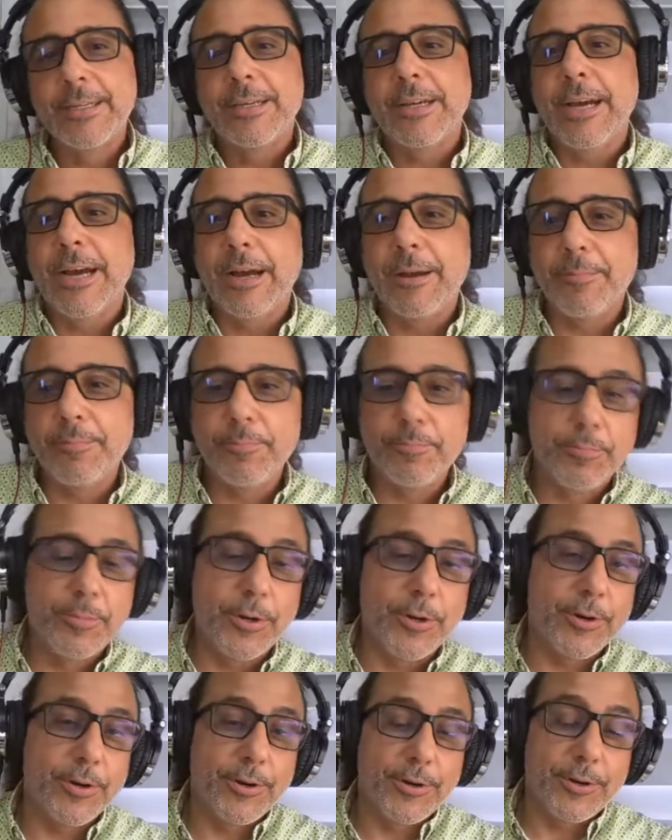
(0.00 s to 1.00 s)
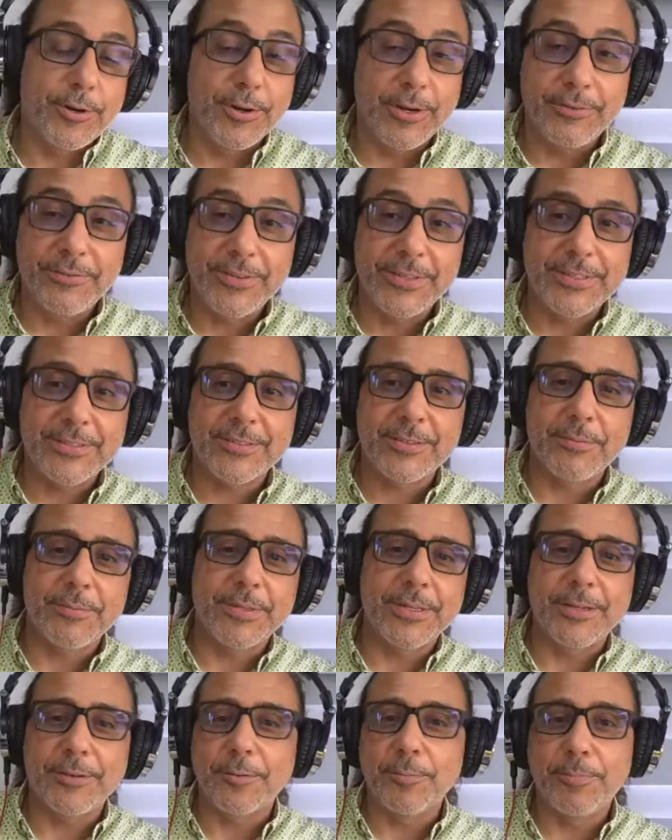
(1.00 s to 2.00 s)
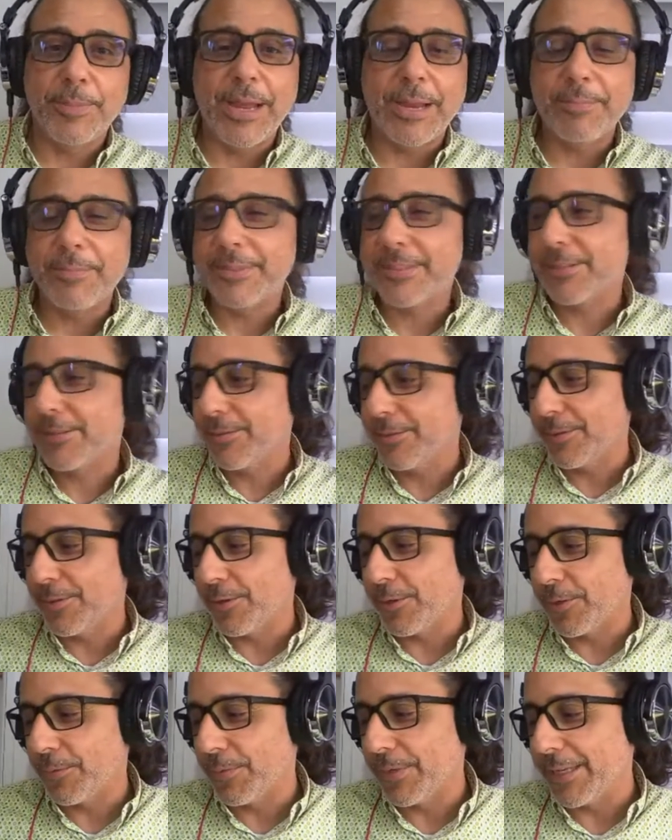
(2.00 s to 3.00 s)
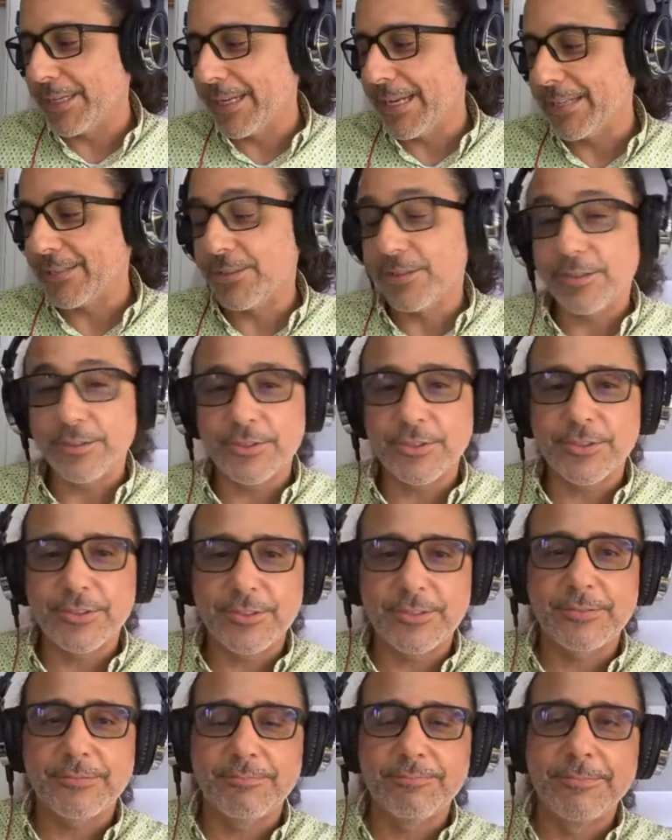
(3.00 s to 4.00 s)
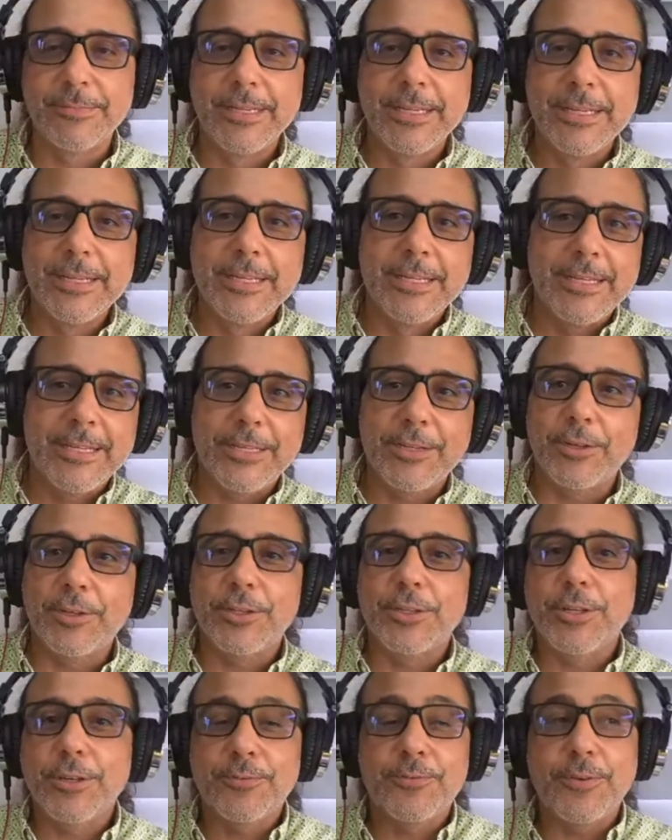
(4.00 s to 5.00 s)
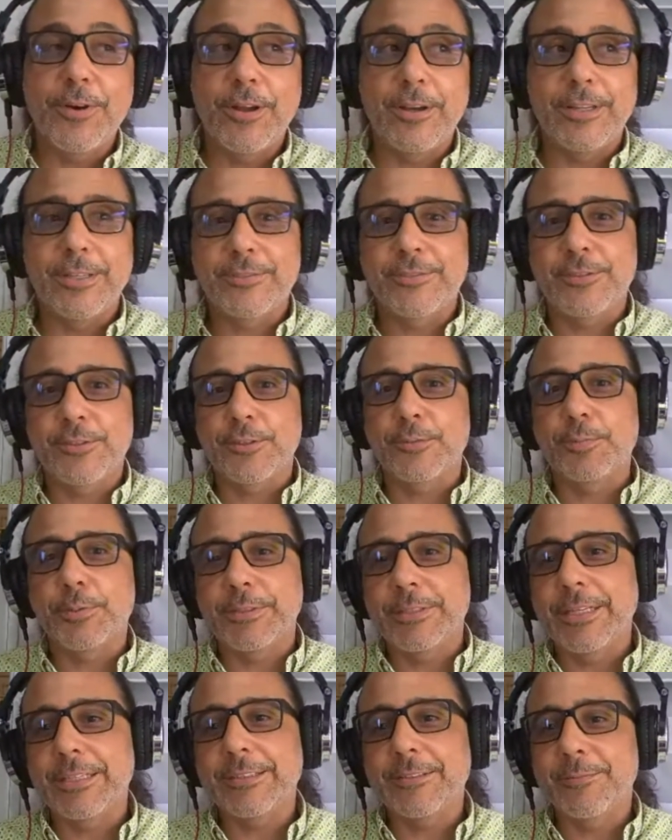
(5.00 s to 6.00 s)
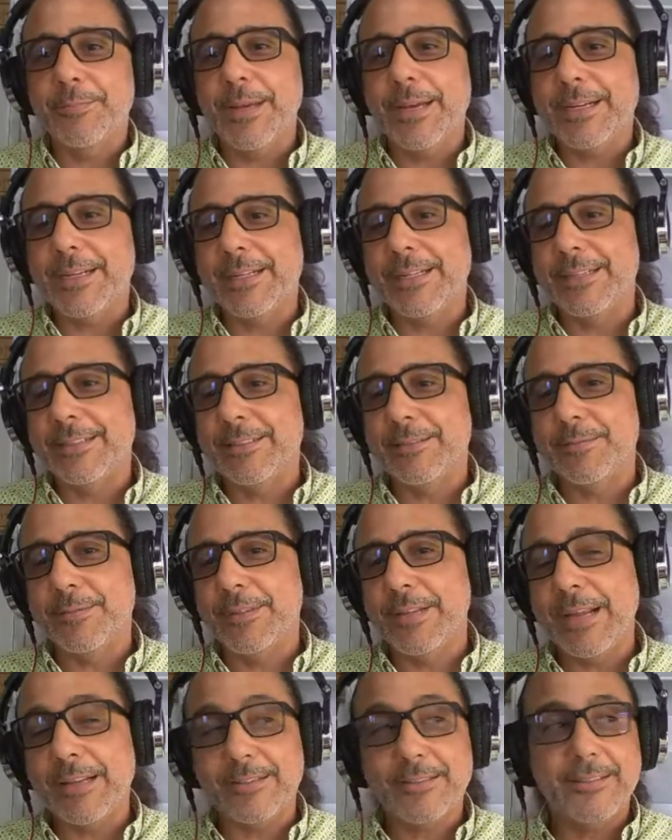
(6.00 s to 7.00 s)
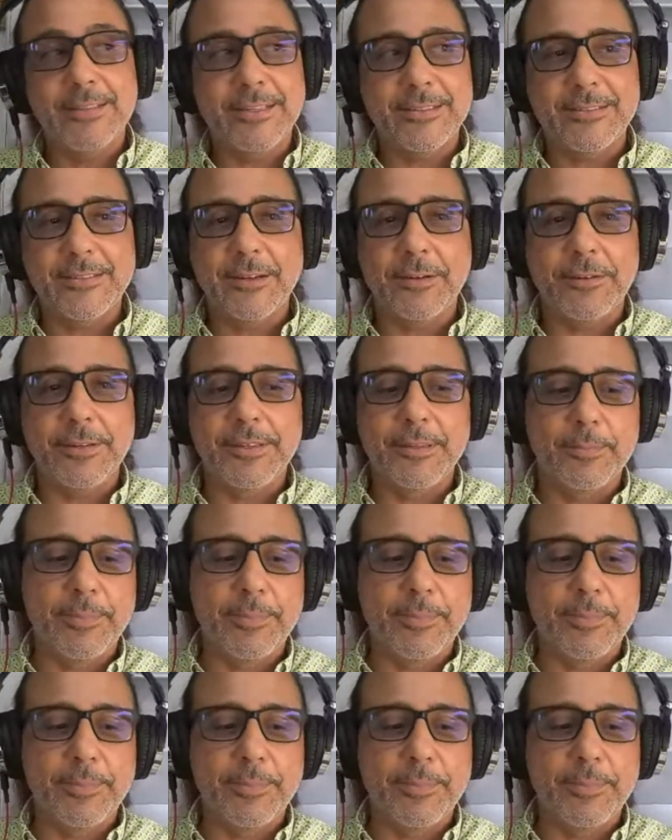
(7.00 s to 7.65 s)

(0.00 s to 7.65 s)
Or if it's something, you know, bad you know, communication, or just, you know, you're going to fall into those protective mechanisms, not necessarily the